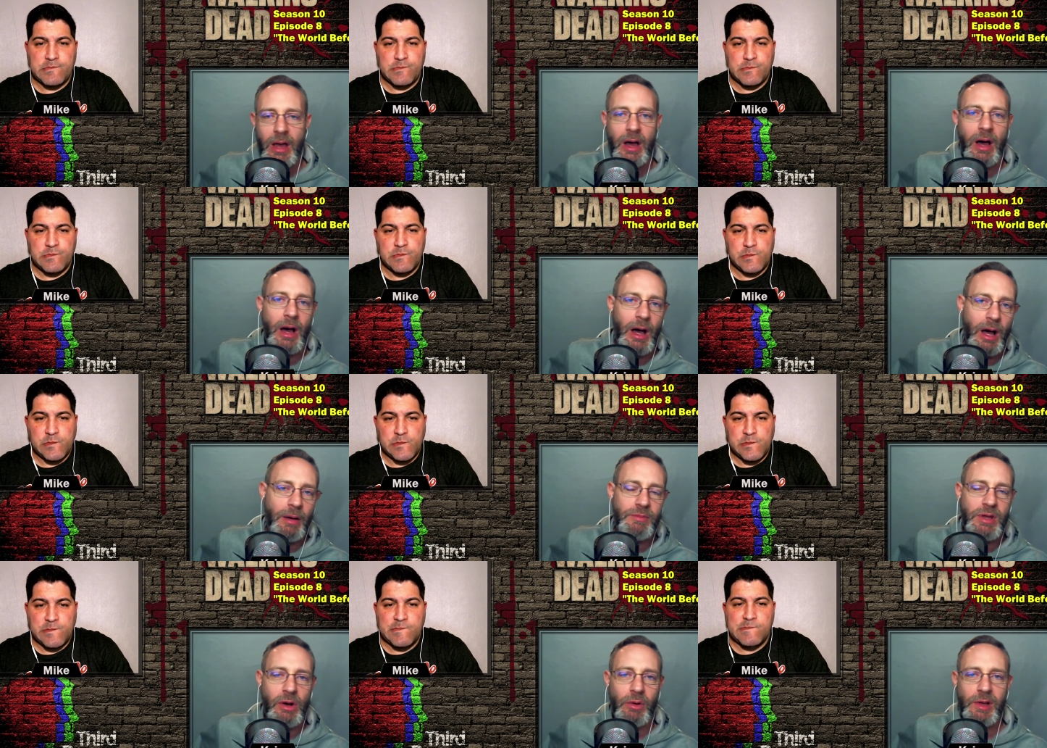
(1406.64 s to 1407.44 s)
Speaker 1: uh,
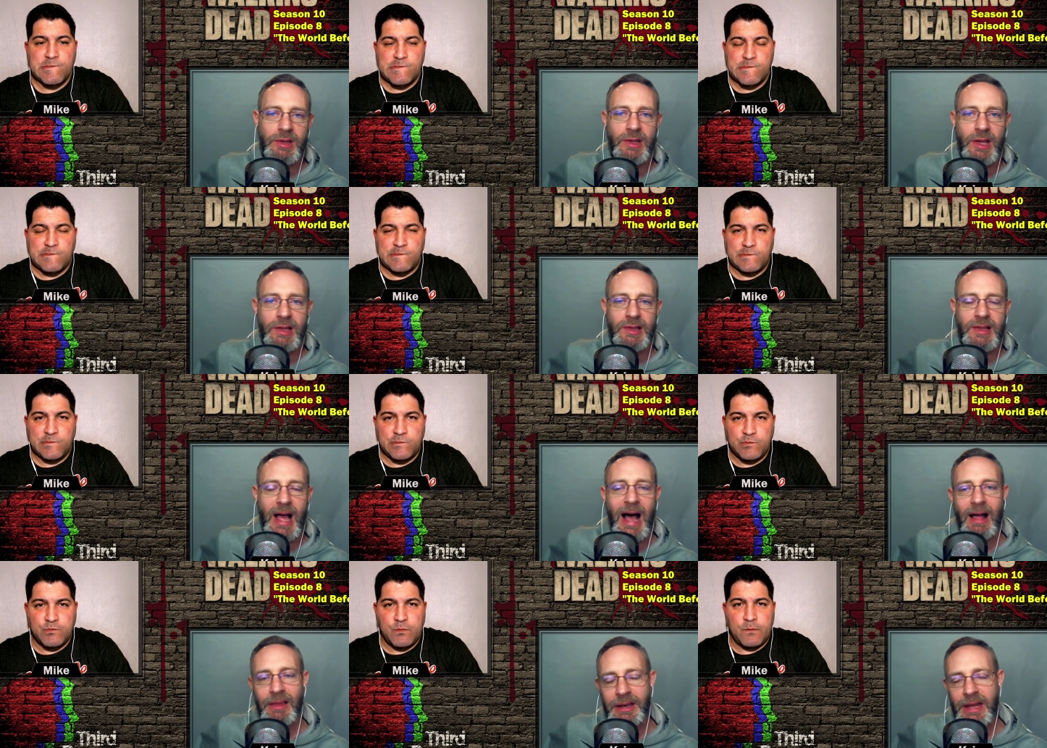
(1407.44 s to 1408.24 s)
you know, it's it's the
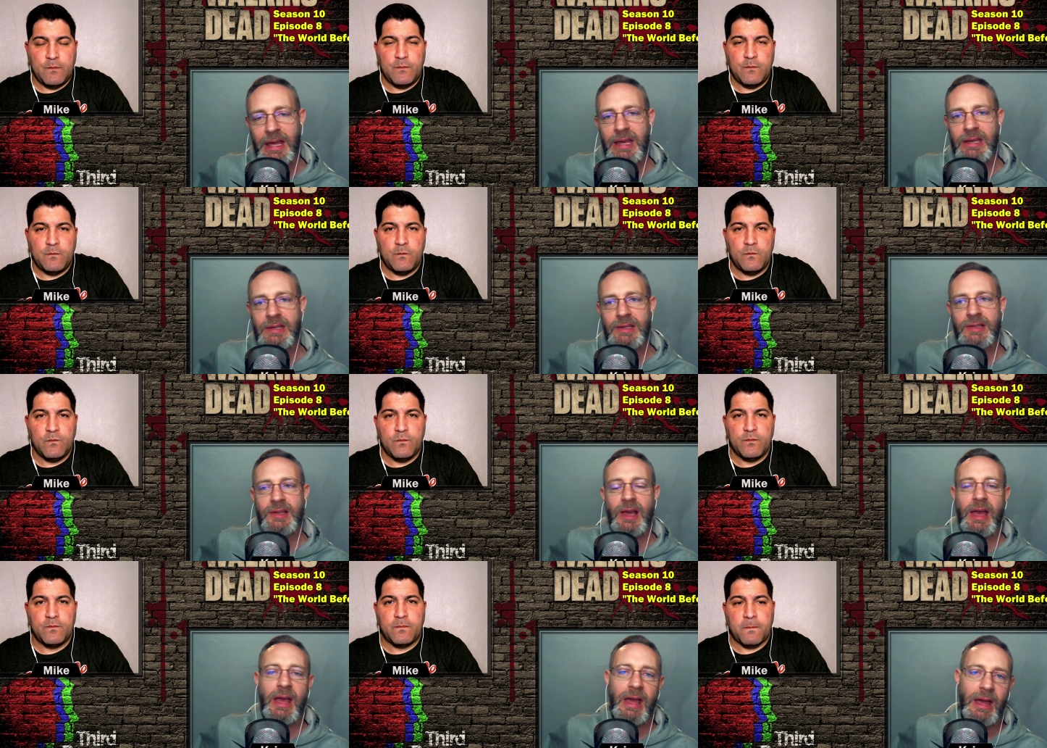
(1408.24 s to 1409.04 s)
holidays,
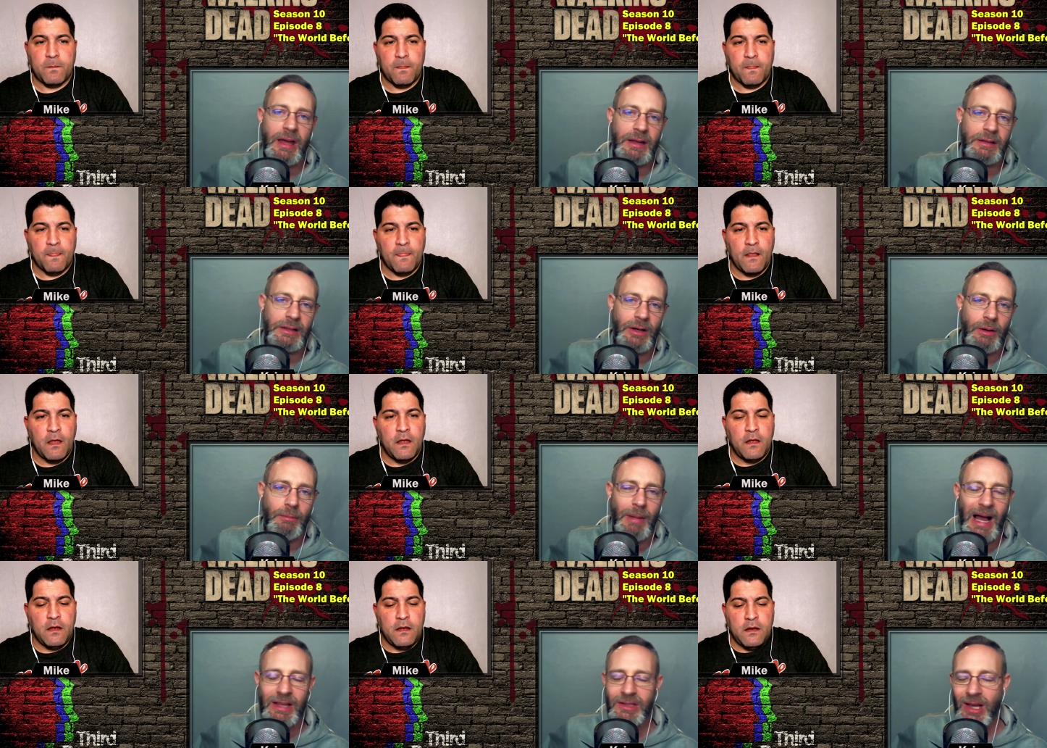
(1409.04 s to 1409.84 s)
and you know,
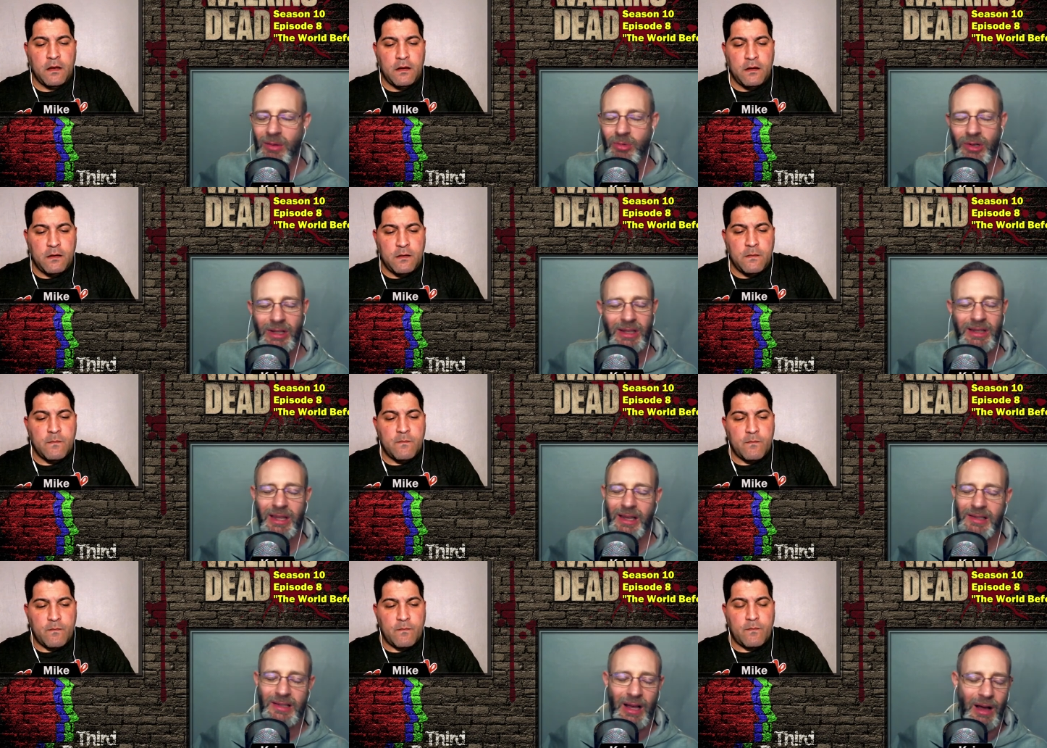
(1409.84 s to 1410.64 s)
my job really
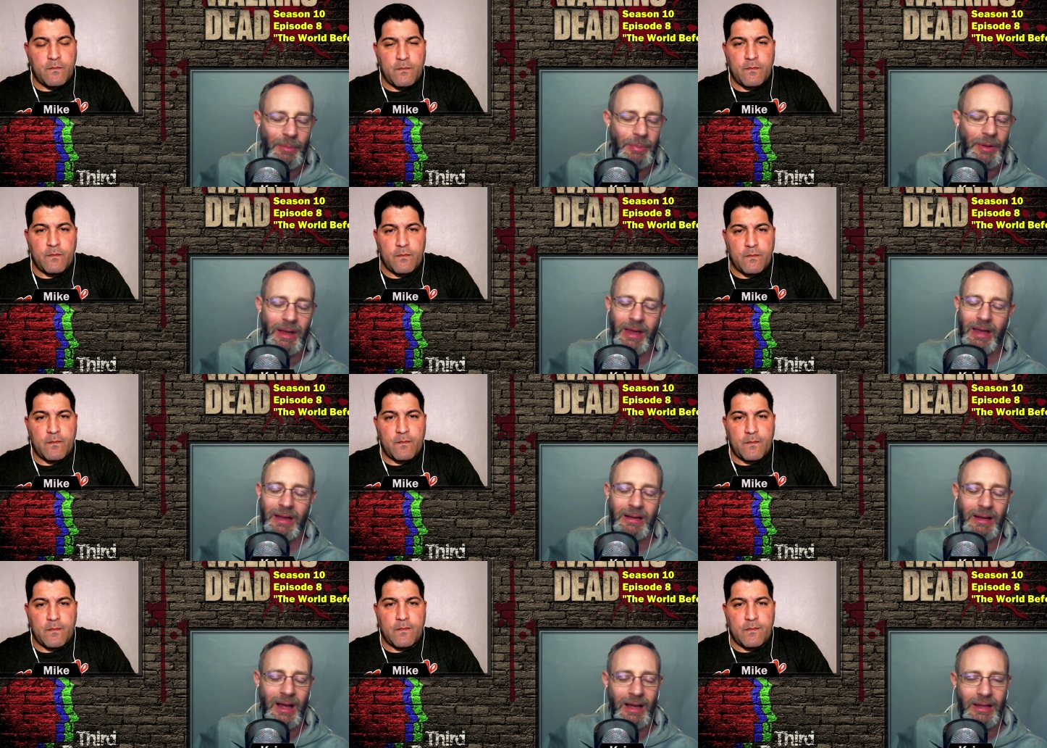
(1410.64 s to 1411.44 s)
kicks up,
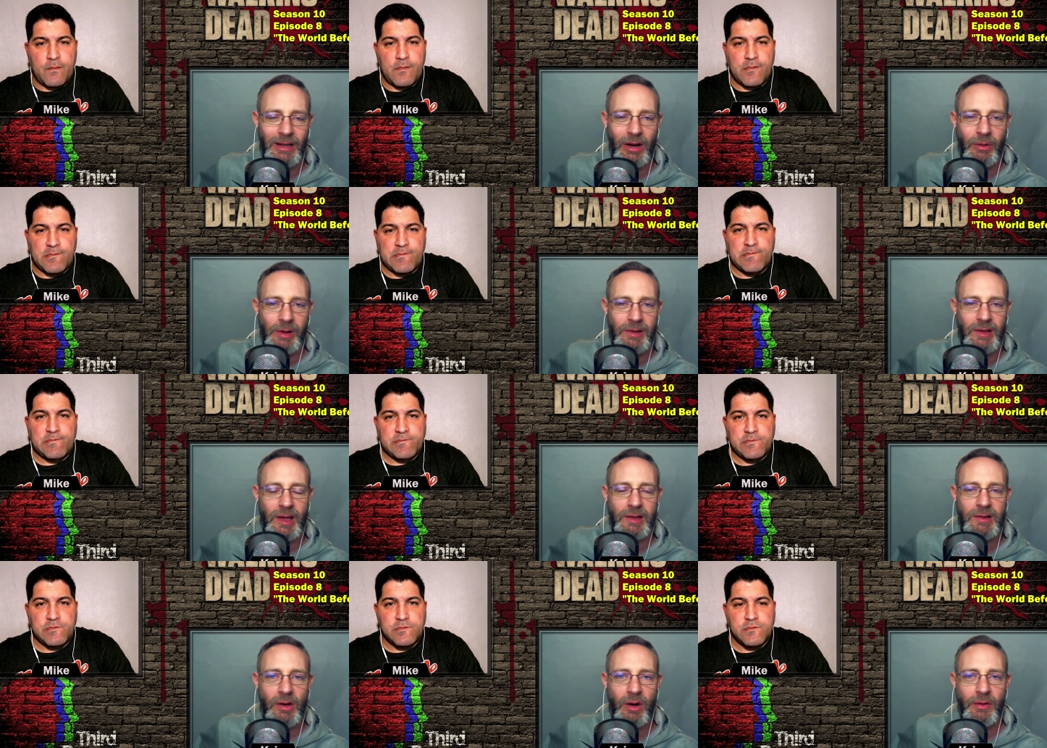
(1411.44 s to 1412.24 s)
and I, you know, it's
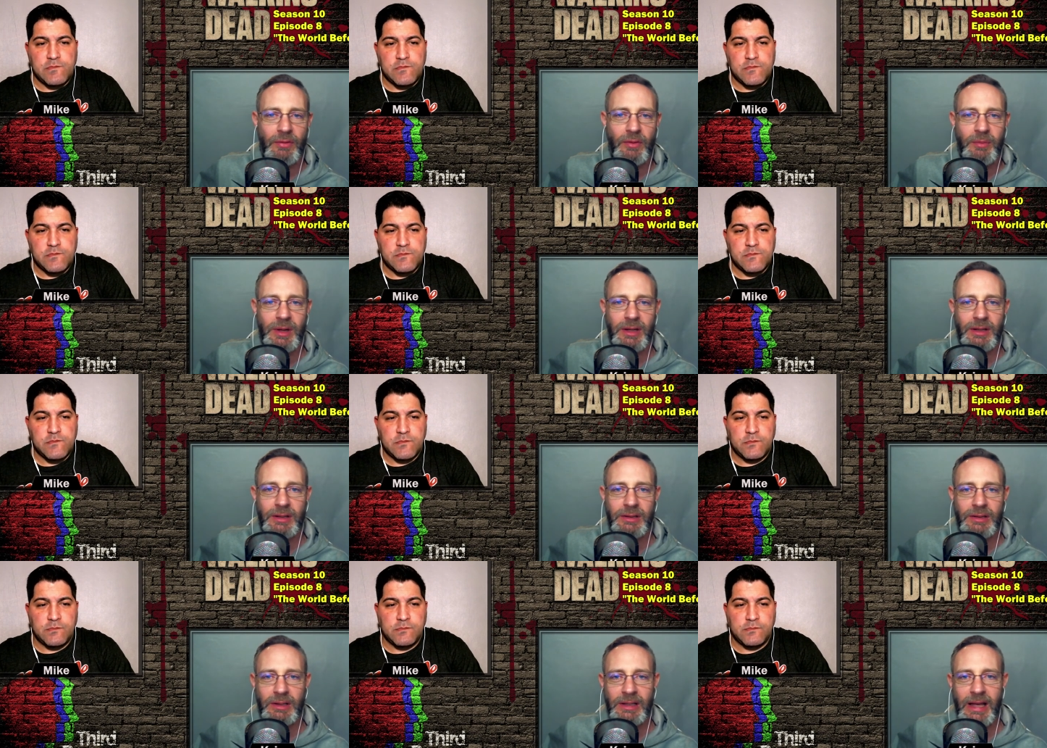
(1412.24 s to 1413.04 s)
it's hard for me to
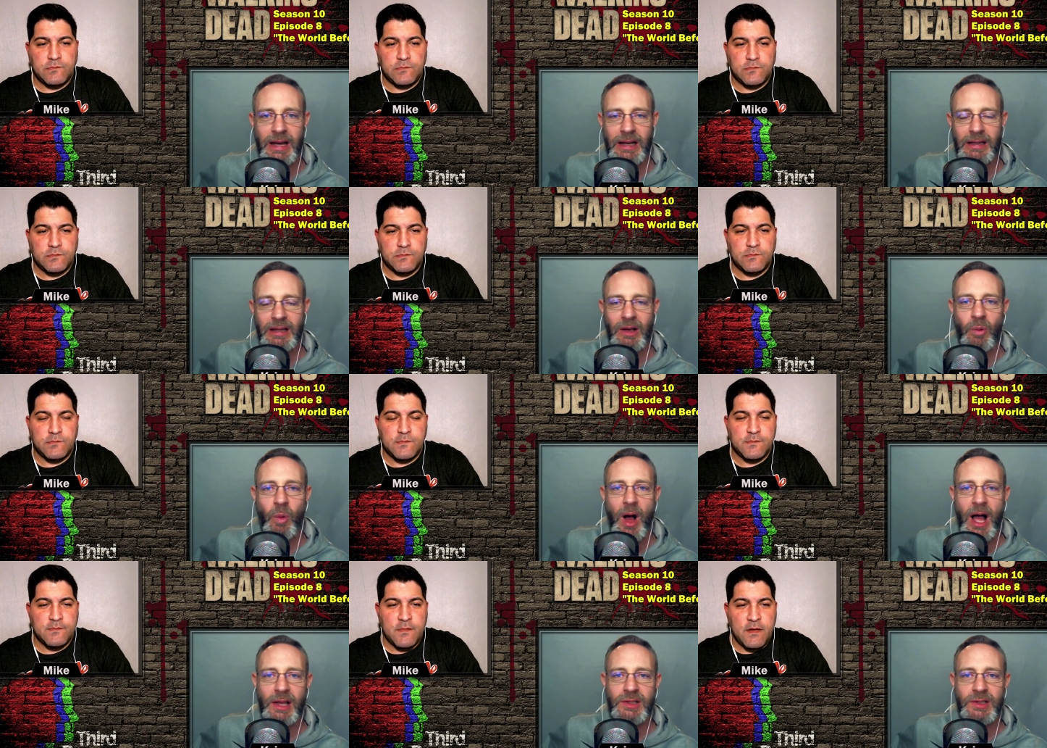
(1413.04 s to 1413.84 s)
to get anything
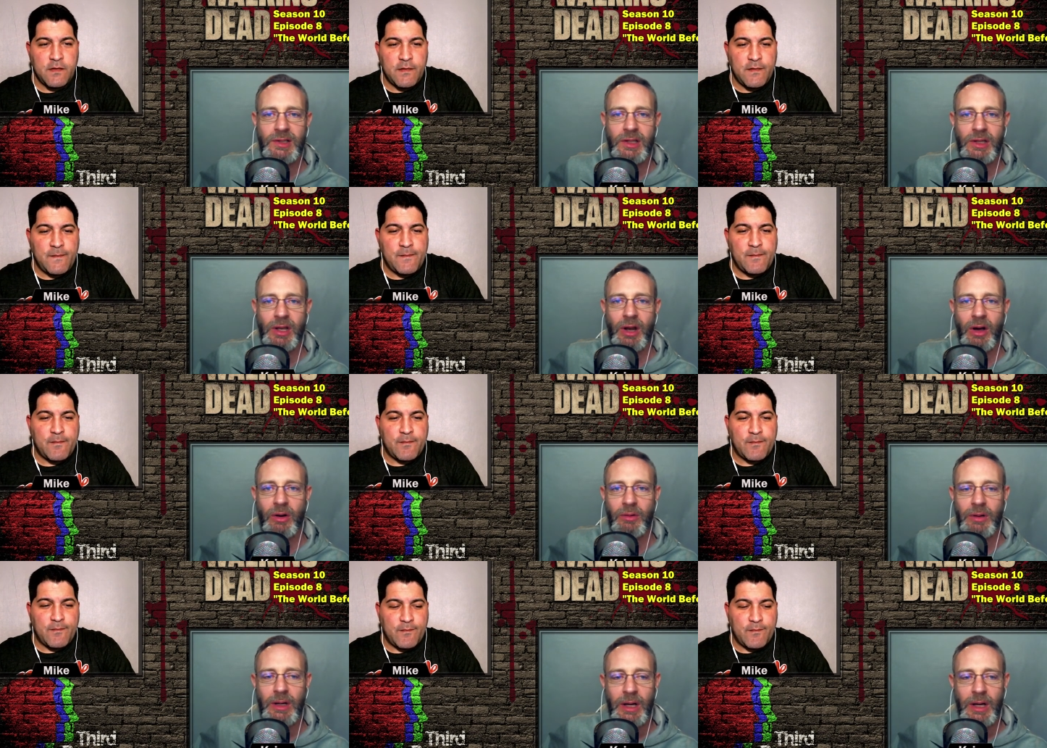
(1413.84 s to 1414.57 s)
watched. You know,